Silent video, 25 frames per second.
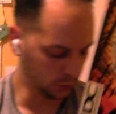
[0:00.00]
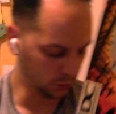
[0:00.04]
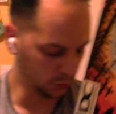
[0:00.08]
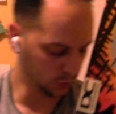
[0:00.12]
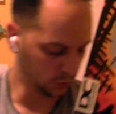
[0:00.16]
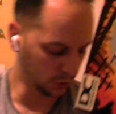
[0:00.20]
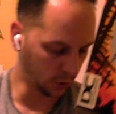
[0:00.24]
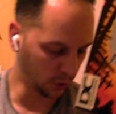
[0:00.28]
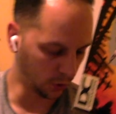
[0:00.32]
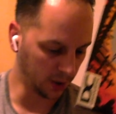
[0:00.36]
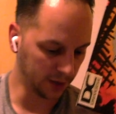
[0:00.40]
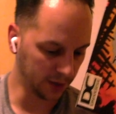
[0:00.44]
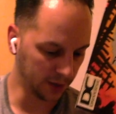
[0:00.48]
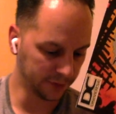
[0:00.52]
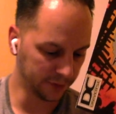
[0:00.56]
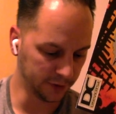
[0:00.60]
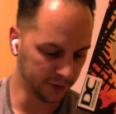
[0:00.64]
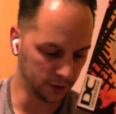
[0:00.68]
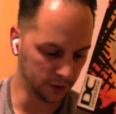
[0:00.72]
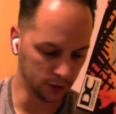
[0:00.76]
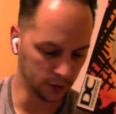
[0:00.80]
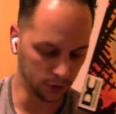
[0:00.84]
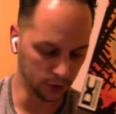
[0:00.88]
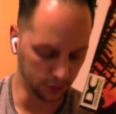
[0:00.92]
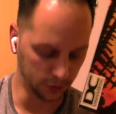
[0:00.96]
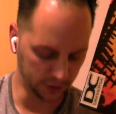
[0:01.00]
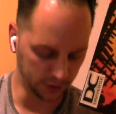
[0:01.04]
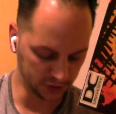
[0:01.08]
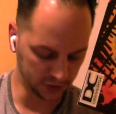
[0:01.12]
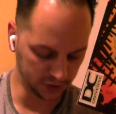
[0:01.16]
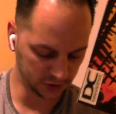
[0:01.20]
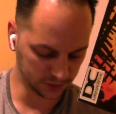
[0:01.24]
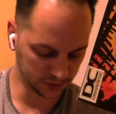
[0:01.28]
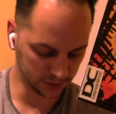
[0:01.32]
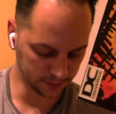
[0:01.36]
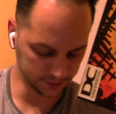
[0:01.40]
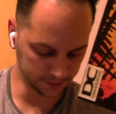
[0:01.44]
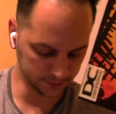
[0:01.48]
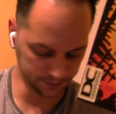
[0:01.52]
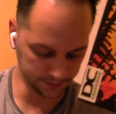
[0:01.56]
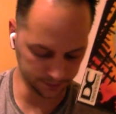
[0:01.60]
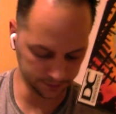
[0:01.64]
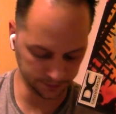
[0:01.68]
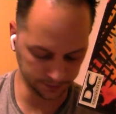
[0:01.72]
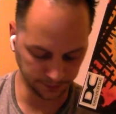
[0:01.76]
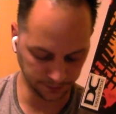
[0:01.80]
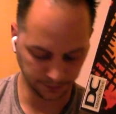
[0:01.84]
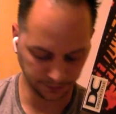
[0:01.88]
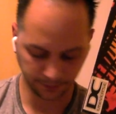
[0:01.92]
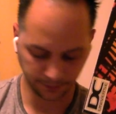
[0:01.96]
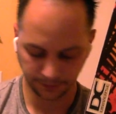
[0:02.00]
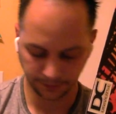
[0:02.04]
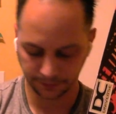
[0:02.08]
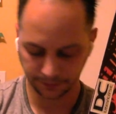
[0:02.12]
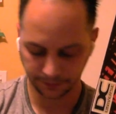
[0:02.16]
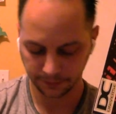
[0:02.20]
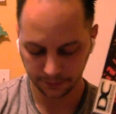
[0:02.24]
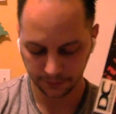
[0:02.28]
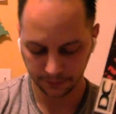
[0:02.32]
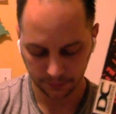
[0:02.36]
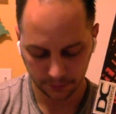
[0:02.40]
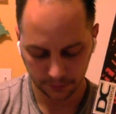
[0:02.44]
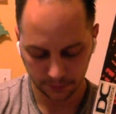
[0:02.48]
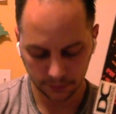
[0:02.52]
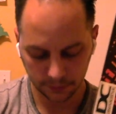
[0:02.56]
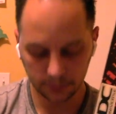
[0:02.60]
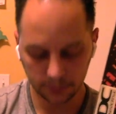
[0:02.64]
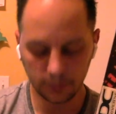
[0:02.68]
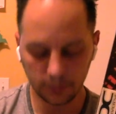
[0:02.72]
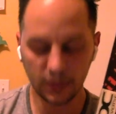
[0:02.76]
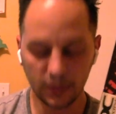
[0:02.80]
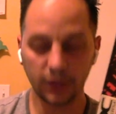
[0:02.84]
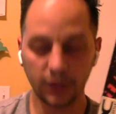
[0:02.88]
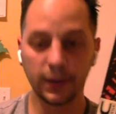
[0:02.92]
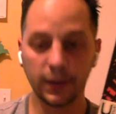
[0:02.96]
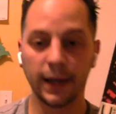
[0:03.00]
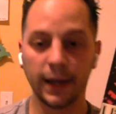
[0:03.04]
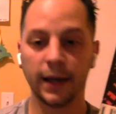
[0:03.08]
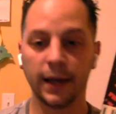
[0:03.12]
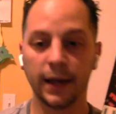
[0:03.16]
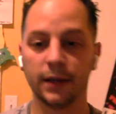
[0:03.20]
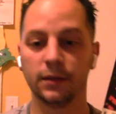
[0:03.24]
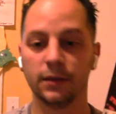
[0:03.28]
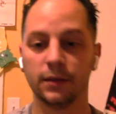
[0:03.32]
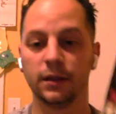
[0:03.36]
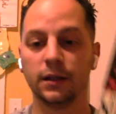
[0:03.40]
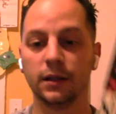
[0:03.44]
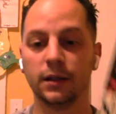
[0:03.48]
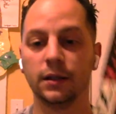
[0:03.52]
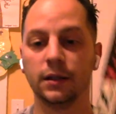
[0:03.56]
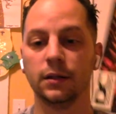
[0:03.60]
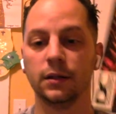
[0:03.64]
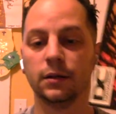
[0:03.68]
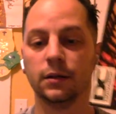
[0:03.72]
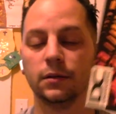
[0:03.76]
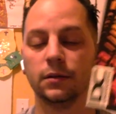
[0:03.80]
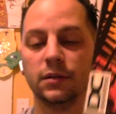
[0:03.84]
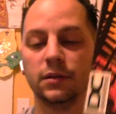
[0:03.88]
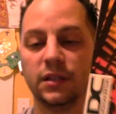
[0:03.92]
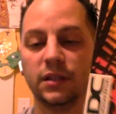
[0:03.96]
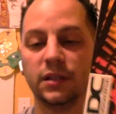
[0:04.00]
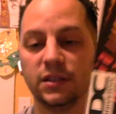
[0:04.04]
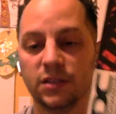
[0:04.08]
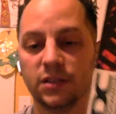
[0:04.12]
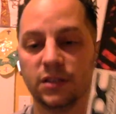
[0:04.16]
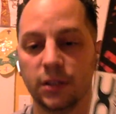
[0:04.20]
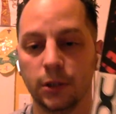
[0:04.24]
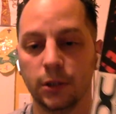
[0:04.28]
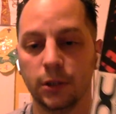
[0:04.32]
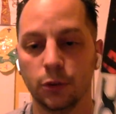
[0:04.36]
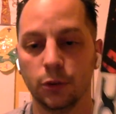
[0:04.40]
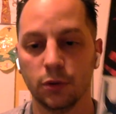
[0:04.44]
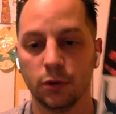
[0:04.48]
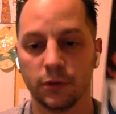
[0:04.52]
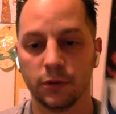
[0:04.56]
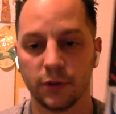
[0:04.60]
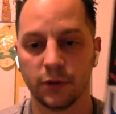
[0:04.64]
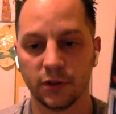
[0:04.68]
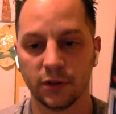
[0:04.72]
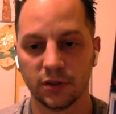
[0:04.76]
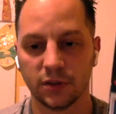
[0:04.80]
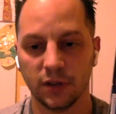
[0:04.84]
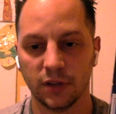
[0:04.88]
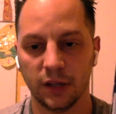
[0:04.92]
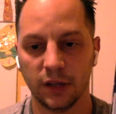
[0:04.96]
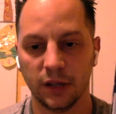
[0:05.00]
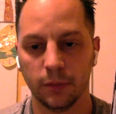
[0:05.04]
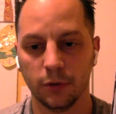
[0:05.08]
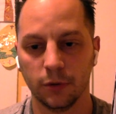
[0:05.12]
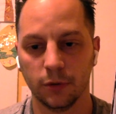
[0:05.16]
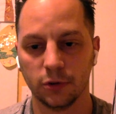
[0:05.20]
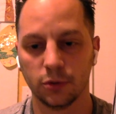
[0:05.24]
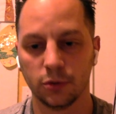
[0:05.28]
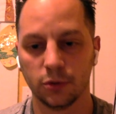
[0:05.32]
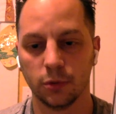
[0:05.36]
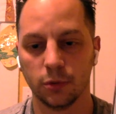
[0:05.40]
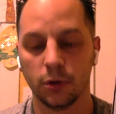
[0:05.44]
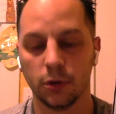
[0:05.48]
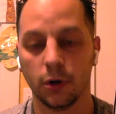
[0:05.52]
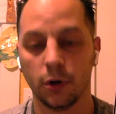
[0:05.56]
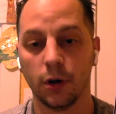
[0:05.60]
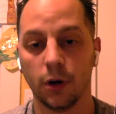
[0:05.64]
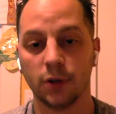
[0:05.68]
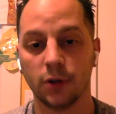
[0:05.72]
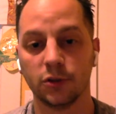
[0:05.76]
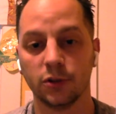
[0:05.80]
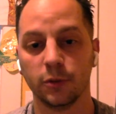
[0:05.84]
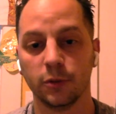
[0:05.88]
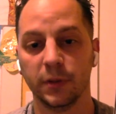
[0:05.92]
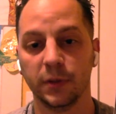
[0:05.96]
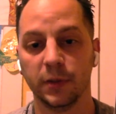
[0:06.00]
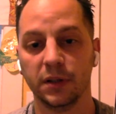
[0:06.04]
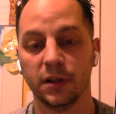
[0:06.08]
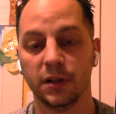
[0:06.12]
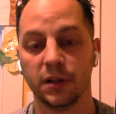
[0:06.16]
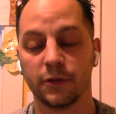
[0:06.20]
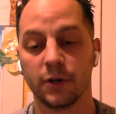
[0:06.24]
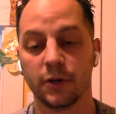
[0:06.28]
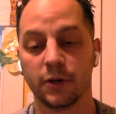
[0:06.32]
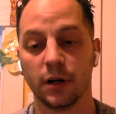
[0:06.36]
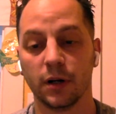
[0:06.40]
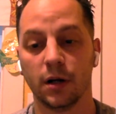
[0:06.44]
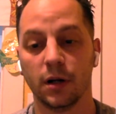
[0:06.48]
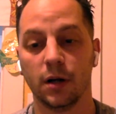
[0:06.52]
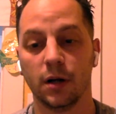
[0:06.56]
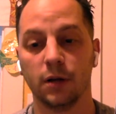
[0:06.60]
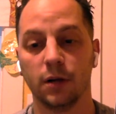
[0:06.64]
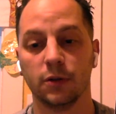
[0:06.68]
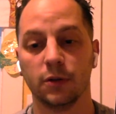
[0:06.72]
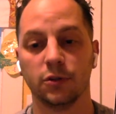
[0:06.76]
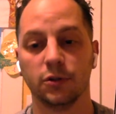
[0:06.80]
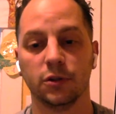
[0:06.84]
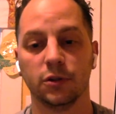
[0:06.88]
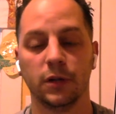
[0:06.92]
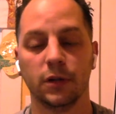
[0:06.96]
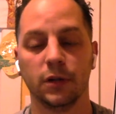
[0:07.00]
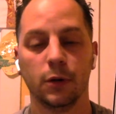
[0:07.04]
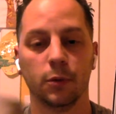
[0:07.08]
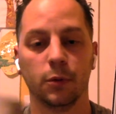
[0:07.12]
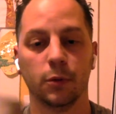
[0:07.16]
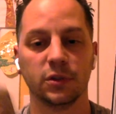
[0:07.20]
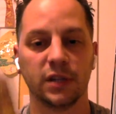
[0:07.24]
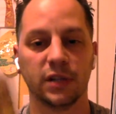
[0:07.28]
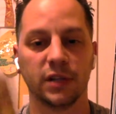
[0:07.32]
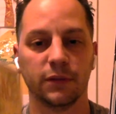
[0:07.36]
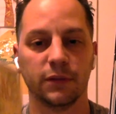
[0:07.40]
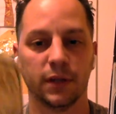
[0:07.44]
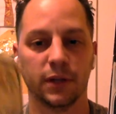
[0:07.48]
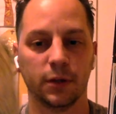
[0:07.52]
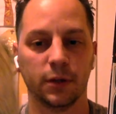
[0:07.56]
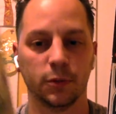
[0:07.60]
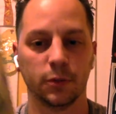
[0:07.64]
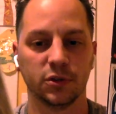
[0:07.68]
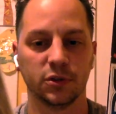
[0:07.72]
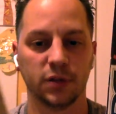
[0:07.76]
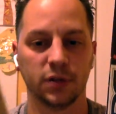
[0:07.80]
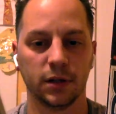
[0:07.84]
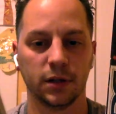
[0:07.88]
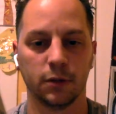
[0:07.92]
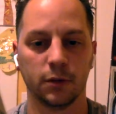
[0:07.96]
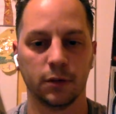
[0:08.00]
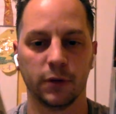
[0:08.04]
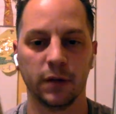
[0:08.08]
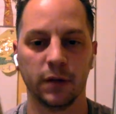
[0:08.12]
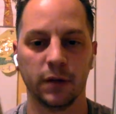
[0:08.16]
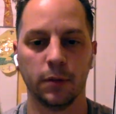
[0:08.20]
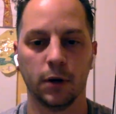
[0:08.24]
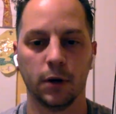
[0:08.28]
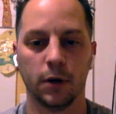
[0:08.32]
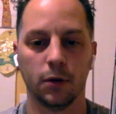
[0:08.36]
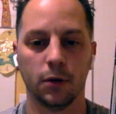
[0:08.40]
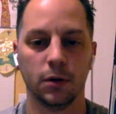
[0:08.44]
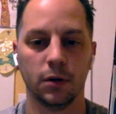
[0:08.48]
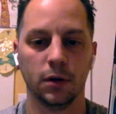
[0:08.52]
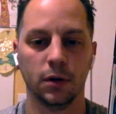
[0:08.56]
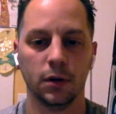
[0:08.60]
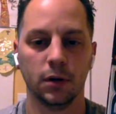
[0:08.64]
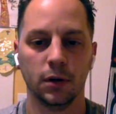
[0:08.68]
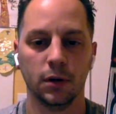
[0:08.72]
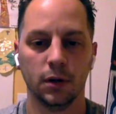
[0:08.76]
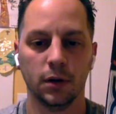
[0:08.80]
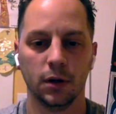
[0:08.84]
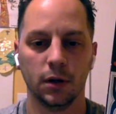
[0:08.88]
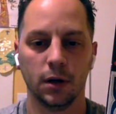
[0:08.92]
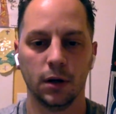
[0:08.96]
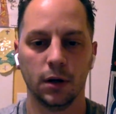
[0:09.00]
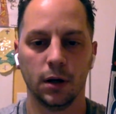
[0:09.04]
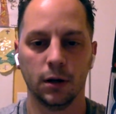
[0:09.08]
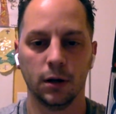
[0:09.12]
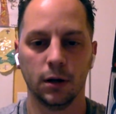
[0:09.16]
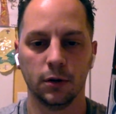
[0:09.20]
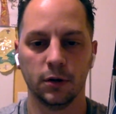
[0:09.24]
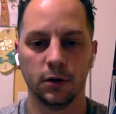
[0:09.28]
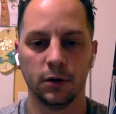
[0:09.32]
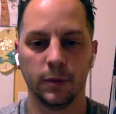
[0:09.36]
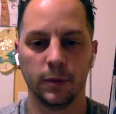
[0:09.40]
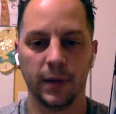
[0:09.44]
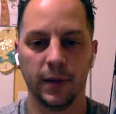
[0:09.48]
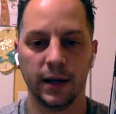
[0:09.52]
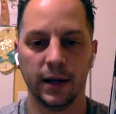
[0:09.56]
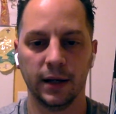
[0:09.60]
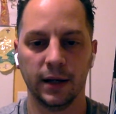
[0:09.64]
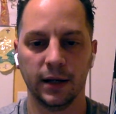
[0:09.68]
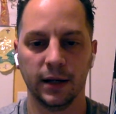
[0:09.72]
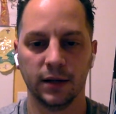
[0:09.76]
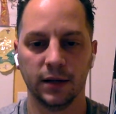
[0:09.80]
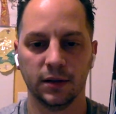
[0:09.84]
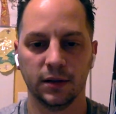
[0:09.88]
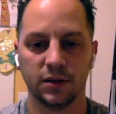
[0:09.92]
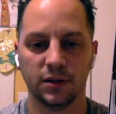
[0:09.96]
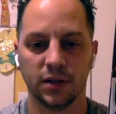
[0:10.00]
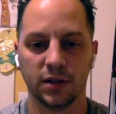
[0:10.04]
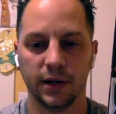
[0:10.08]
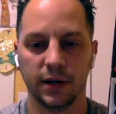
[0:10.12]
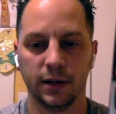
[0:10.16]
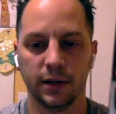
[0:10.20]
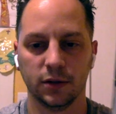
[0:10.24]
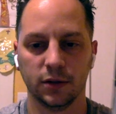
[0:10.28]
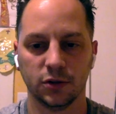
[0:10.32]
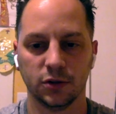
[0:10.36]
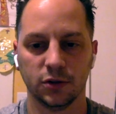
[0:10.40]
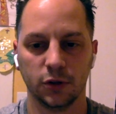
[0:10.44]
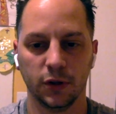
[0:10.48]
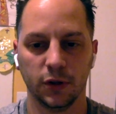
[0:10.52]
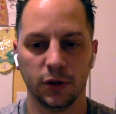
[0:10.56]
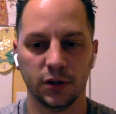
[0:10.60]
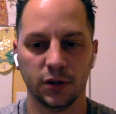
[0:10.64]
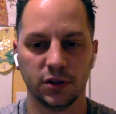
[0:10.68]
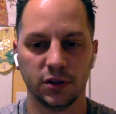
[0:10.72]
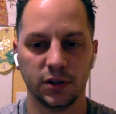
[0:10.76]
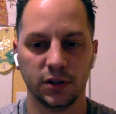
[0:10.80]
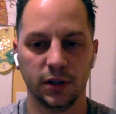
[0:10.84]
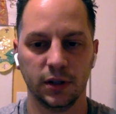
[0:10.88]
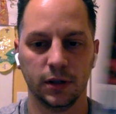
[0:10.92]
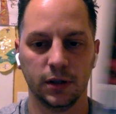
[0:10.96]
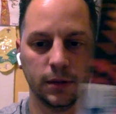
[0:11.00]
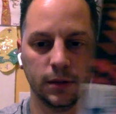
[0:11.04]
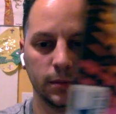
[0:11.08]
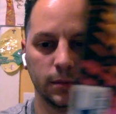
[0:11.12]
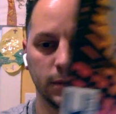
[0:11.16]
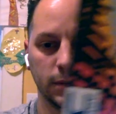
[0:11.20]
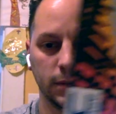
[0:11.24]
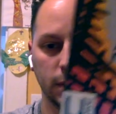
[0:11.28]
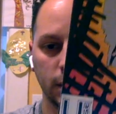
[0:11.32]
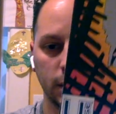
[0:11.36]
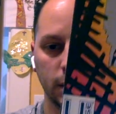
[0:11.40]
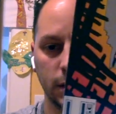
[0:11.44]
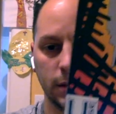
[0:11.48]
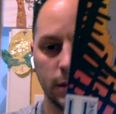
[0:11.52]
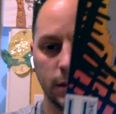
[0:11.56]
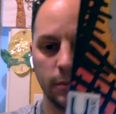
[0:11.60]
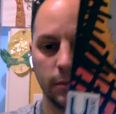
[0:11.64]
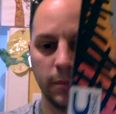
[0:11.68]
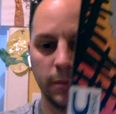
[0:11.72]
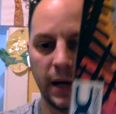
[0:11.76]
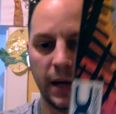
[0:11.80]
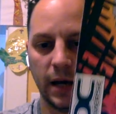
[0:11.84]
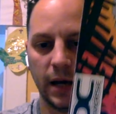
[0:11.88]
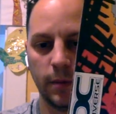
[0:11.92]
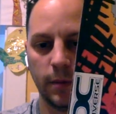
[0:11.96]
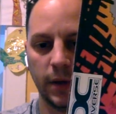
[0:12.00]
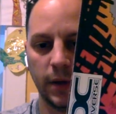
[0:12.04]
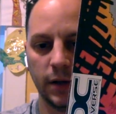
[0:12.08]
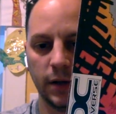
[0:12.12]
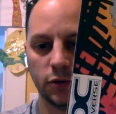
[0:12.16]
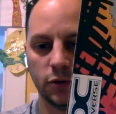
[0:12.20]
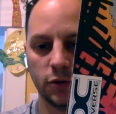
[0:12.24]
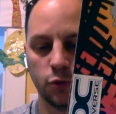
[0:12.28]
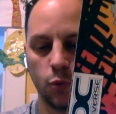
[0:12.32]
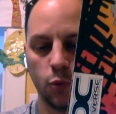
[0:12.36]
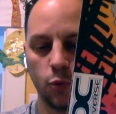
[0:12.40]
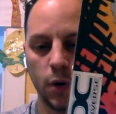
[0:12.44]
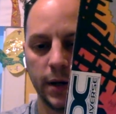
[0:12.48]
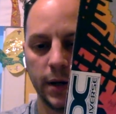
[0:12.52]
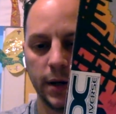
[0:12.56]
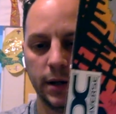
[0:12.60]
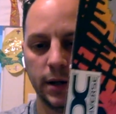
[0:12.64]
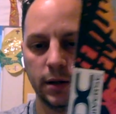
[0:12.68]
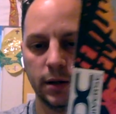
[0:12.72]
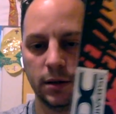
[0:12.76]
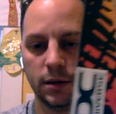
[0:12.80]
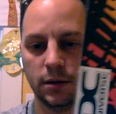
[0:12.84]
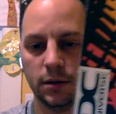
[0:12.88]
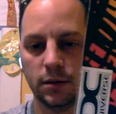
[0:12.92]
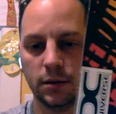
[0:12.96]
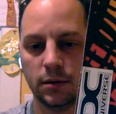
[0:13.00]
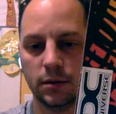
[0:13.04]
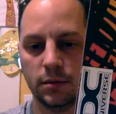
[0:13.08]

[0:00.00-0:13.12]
you would often notice that the DC Universe labels would also be different colors. So they almost have like almost like a rainbow color depending on the title. So you could see the Batman's white